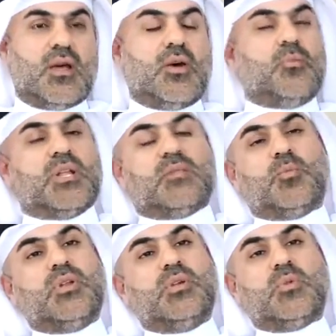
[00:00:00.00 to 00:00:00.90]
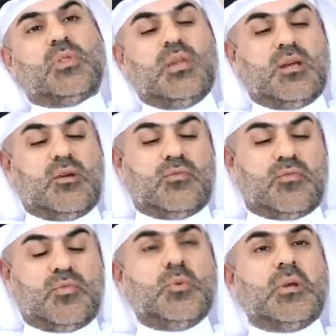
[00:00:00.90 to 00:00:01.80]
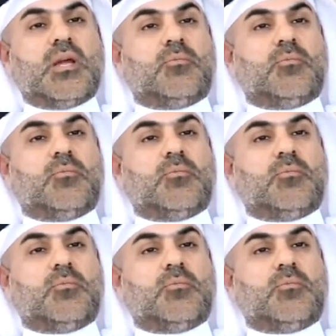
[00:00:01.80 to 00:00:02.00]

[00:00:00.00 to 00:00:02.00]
But when you think of doing